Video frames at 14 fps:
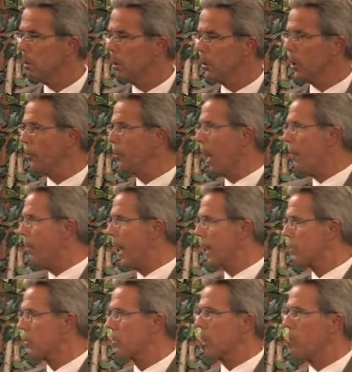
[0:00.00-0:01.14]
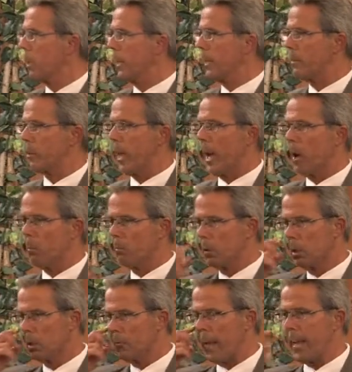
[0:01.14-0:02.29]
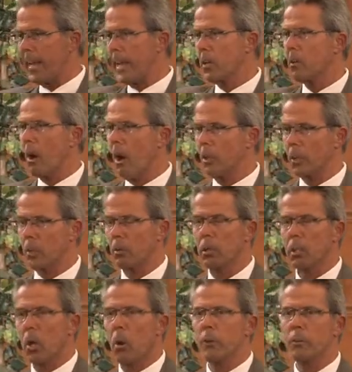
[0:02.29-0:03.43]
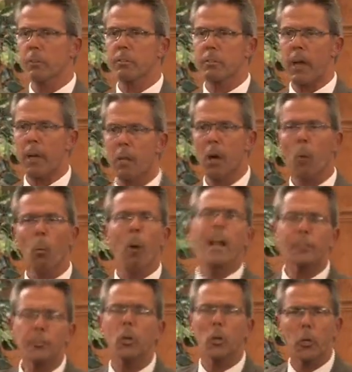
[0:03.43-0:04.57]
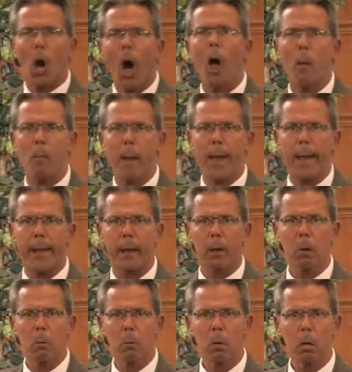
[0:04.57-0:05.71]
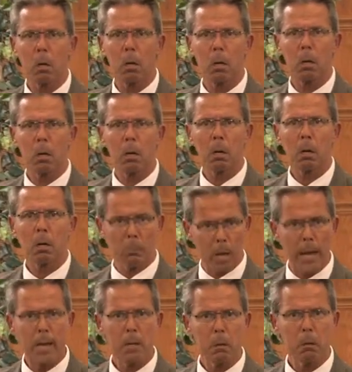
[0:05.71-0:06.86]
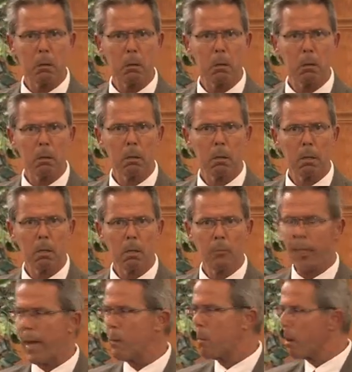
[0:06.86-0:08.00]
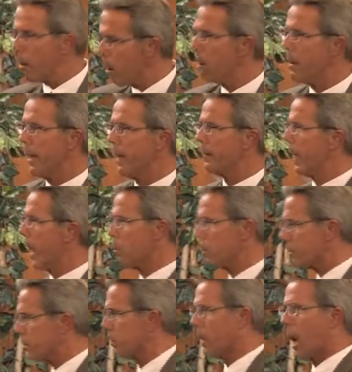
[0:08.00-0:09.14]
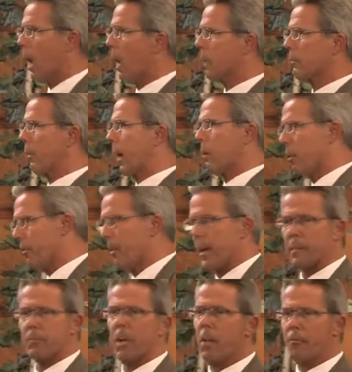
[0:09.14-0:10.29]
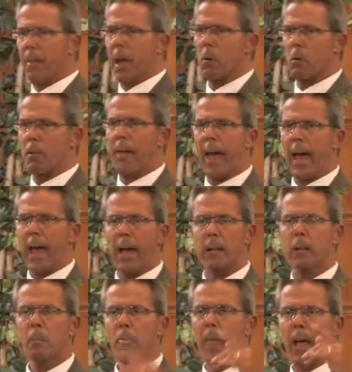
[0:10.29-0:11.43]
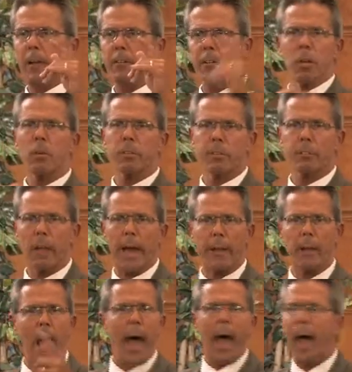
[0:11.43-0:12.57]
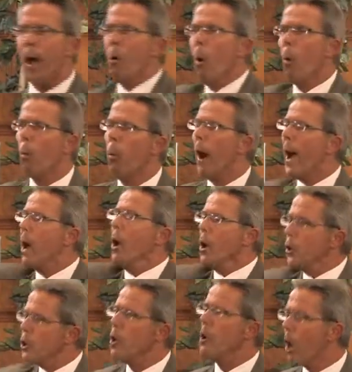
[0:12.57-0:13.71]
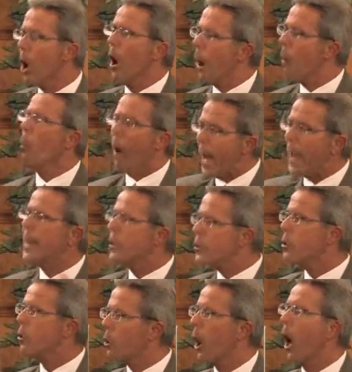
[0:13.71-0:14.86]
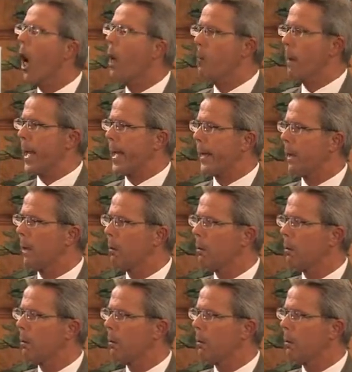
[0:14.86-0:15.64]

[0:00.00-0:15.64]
You've done this. Someone needs help. They didn't call you. You know what you said? Why didn't you call me? Right? They were hurting. They were stuck. They were this. They were that. And you said, What? You know it. Why didn't you call me?